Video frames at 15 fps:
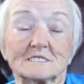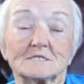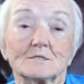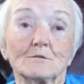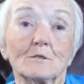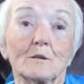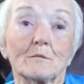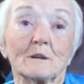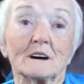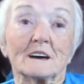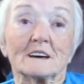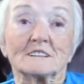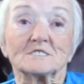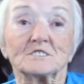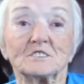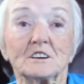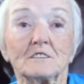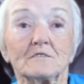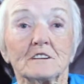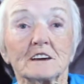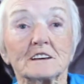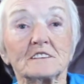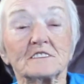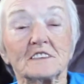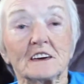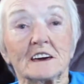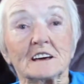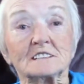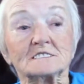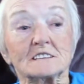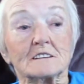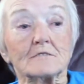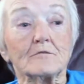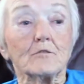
doing my achieving things in